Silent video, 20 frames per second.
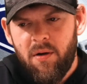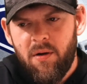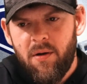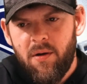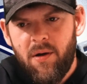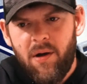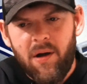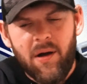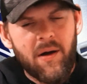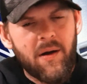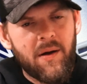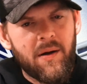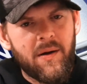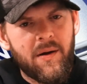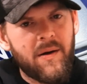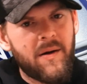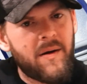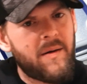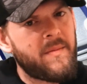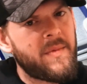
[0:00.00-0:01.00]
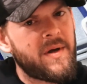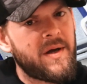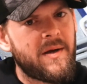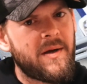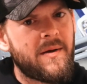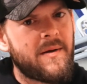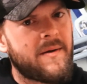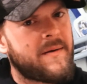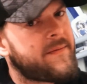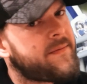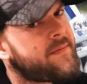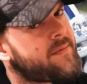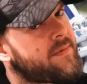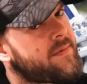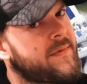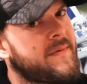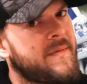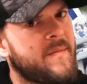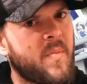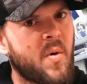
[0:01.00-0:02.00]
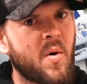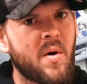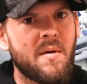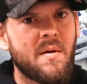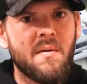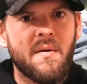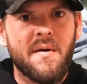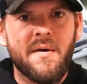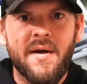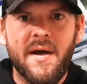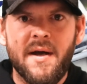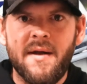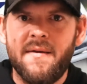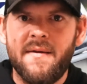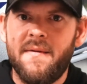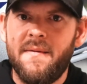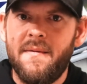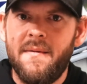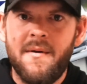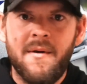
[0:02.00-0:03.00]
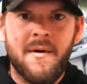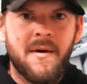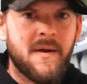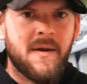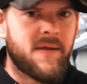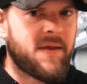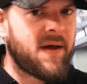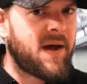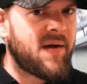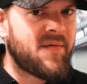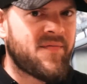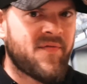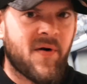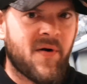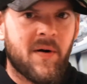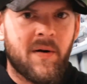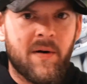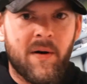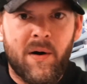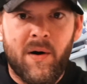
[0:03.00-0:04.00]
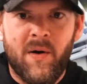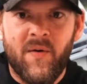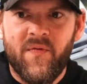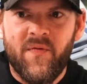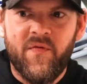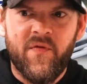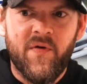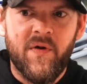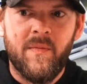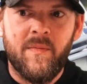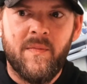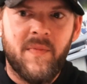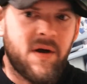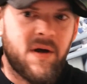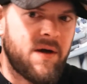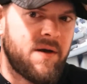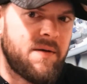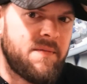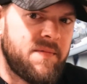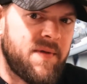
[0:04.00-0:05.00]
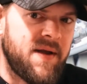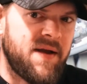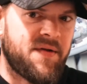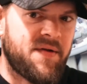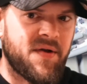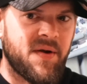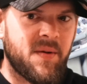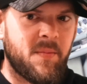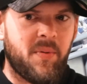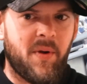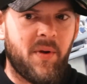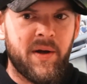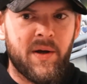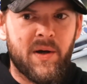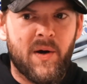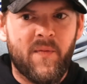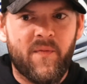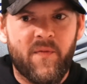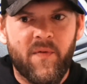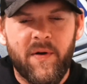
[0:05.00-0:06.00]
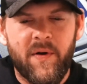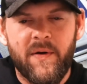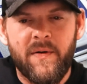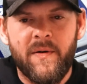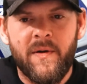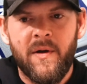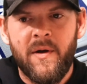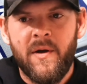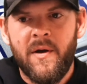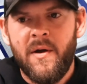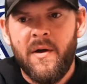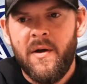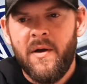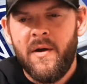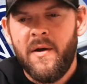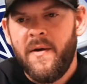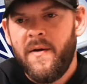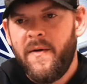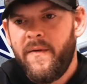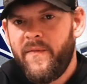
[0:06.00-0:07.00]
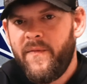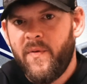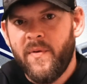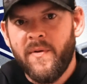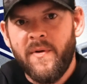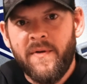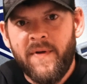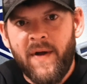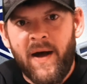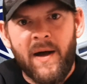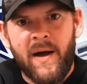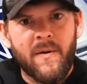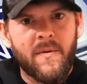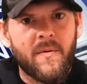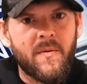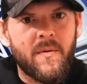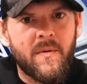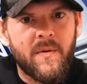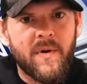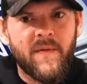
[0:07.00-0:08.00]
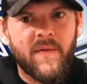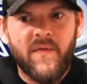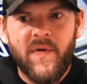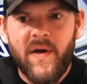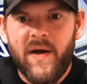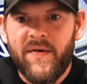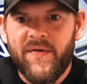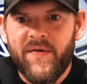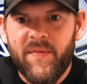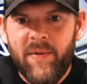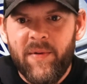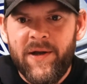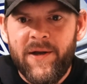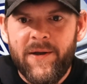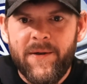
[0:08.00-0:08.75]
I mean, Portland ain't that far off from a decent playoff run for the title, if you ask me.